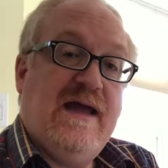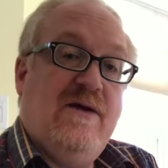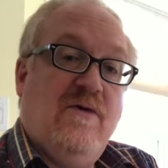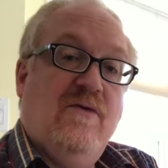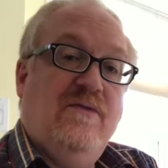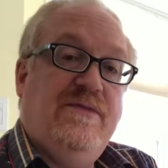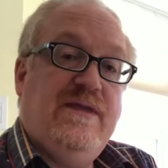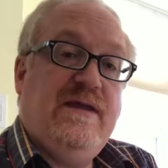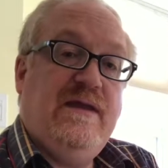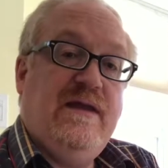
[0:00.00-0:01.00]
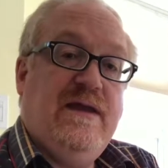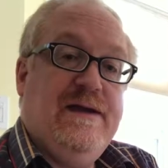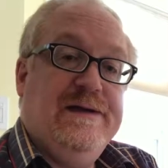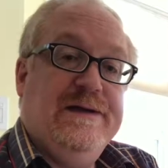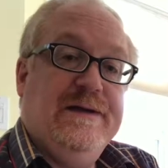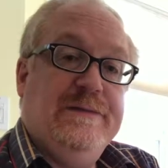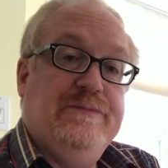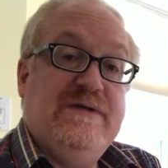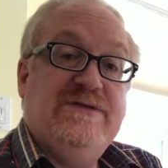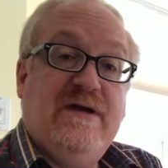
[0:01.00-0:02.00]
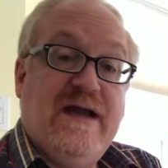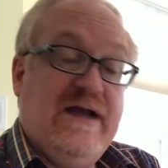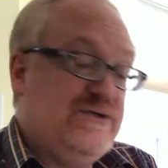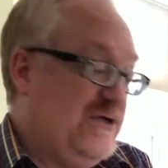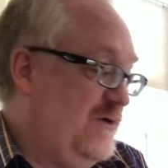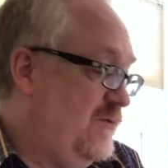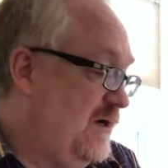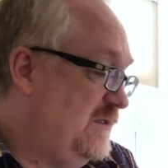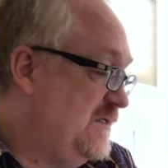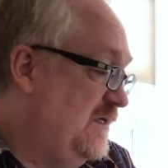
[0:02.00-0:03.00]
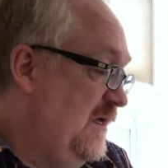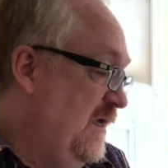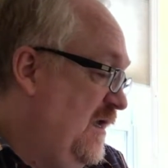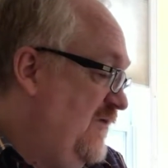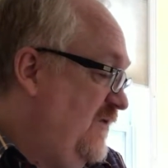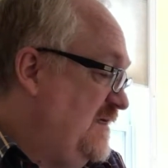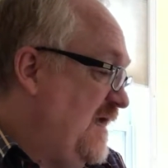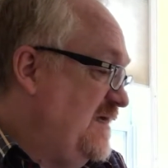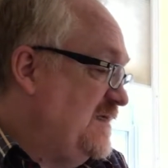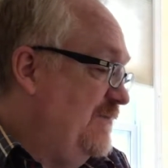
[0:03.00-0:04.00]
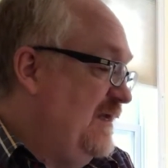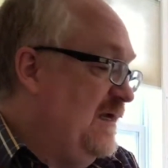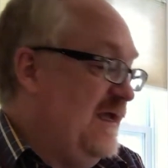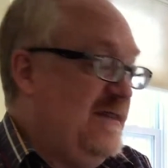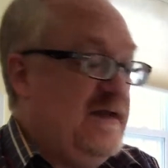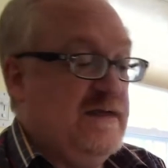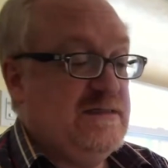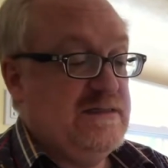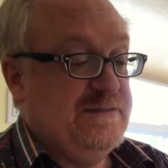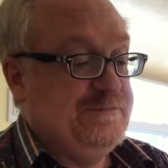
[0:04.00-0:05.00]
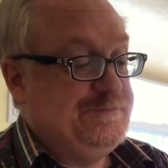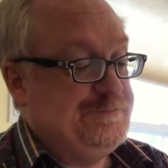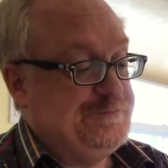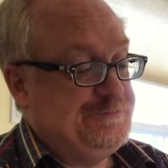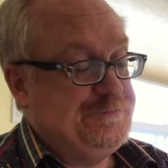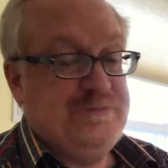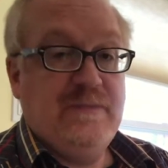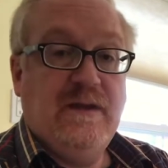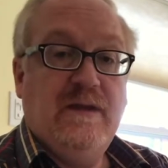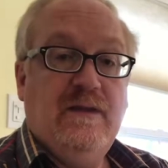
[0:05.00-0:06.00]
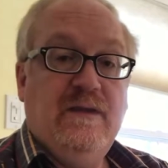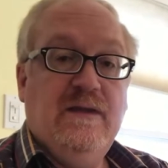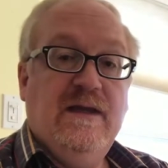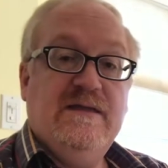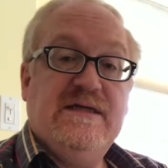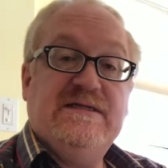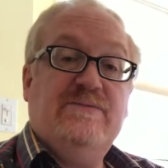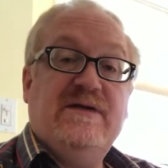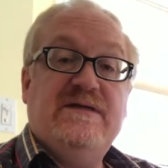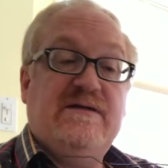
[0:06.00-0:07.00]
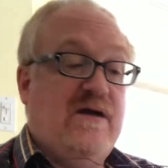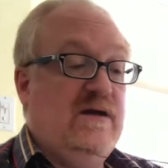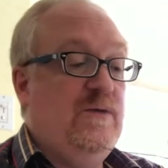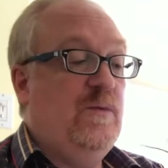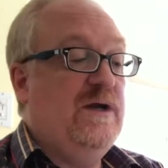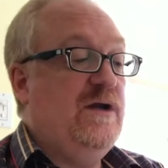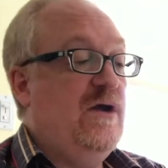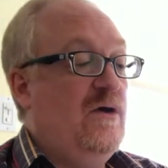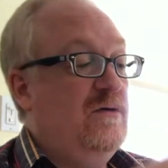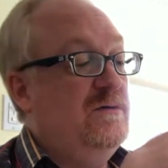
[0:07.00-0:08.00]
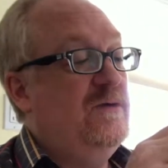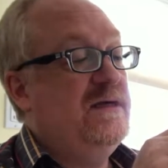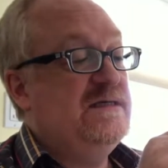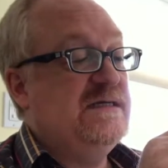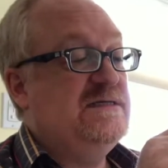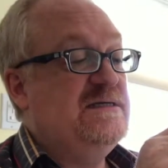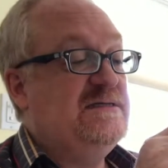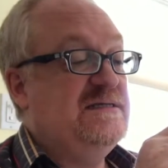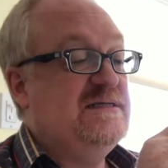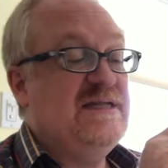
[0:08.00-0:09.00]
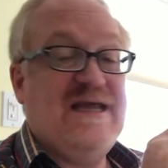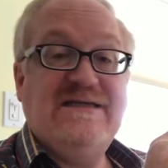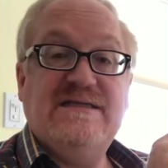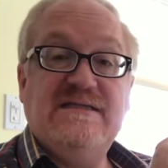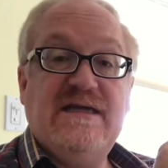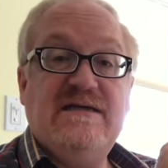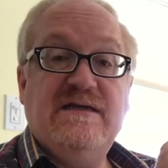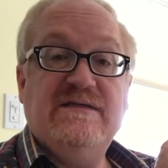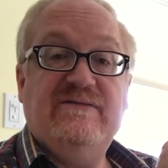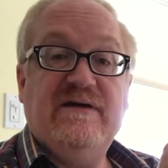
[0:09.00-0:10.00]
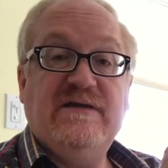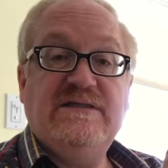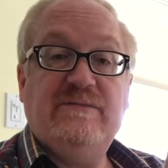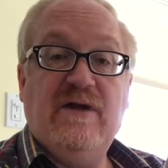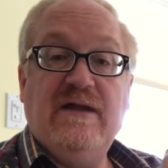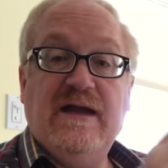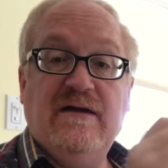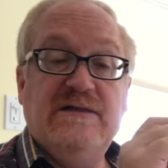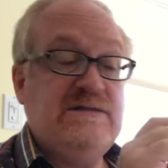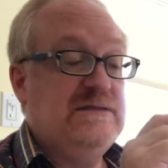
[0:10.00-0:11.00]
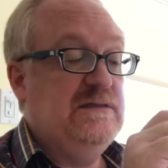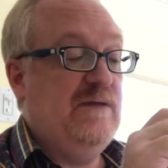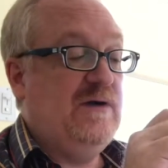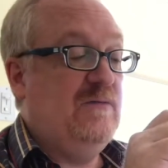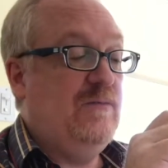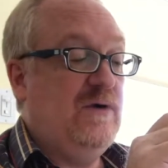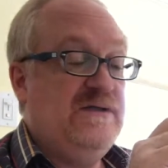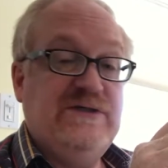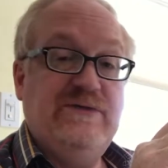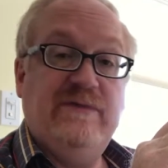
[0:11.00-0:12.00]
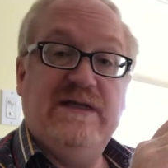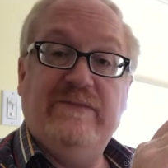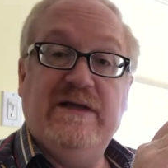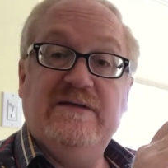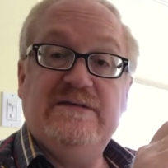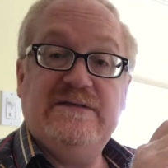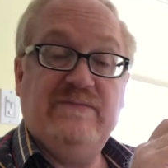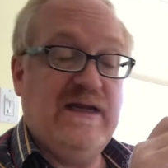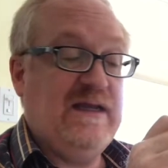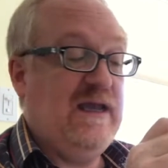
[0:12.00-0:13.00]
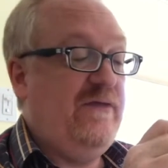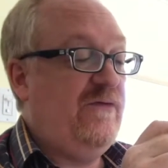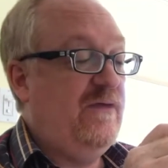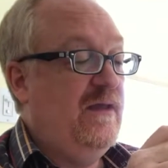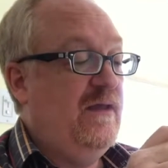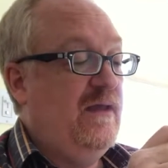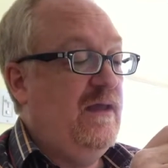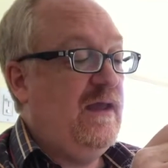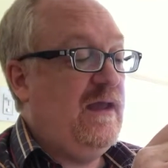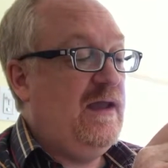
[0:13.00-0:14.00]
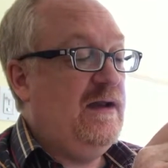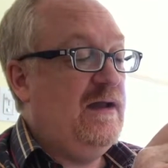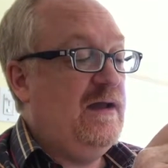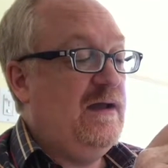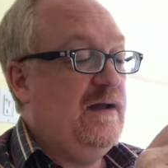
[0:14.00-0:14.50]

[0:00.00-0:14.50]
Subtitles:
how the printer actually works. If we take something like this, it doesn't print it all in one go. What it does is it slices it into very small layers, about 0.2 millimeters in my case, and